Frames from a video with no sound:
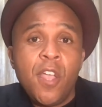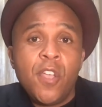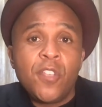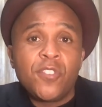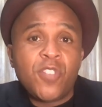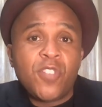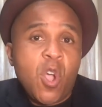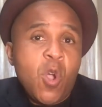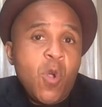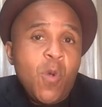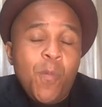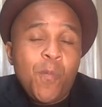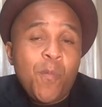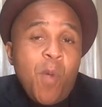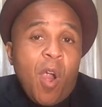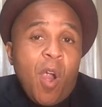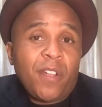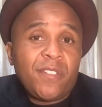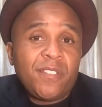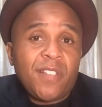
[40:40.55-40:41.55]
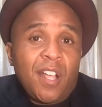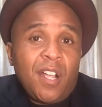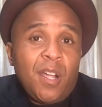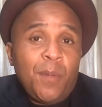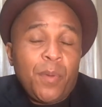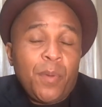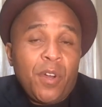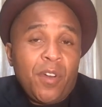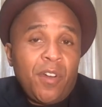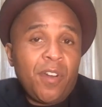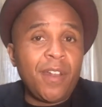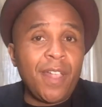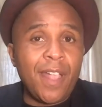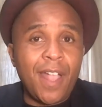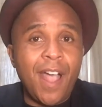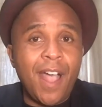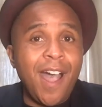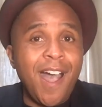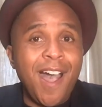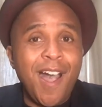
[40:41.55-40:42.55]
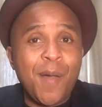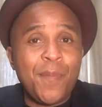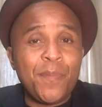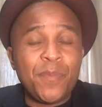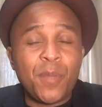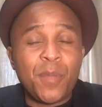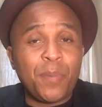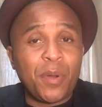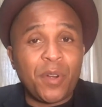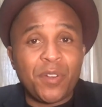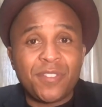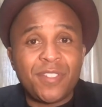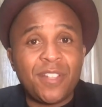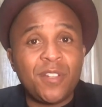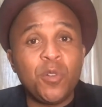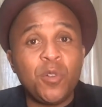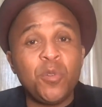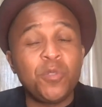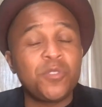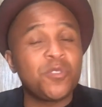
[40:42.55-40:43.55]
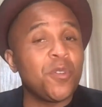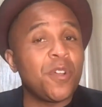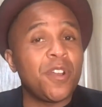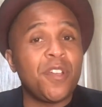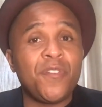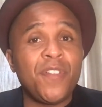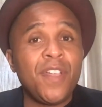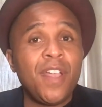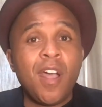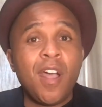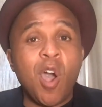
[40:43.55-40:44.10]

So Mark Zuckerberg, um, the person who sort of